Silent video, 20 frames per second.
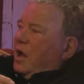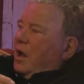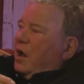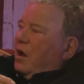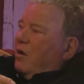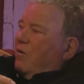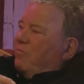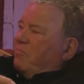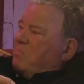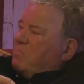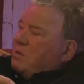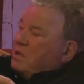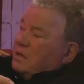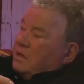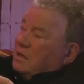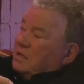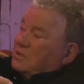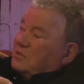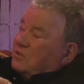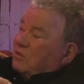of
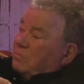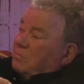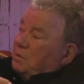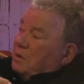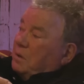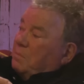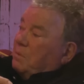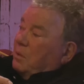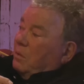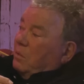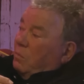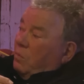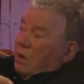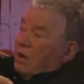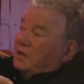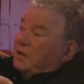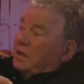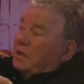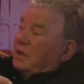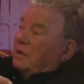millions of people
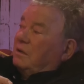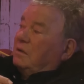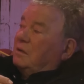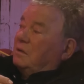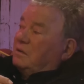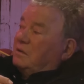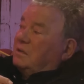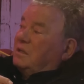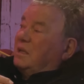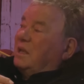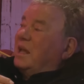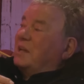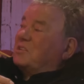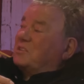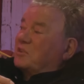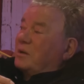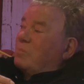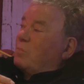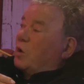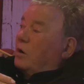wanting to get
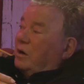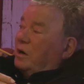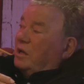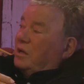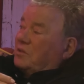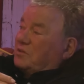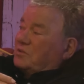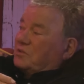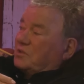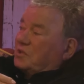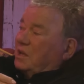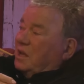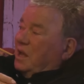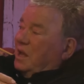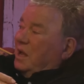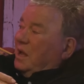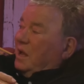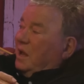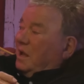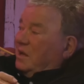somewhere else.
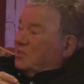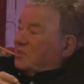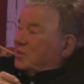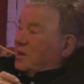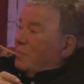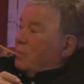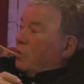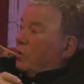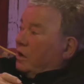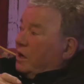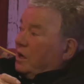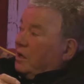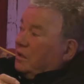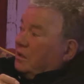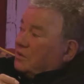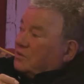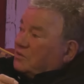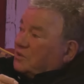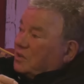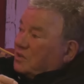and somewhere
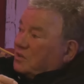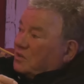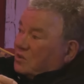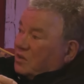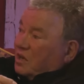else is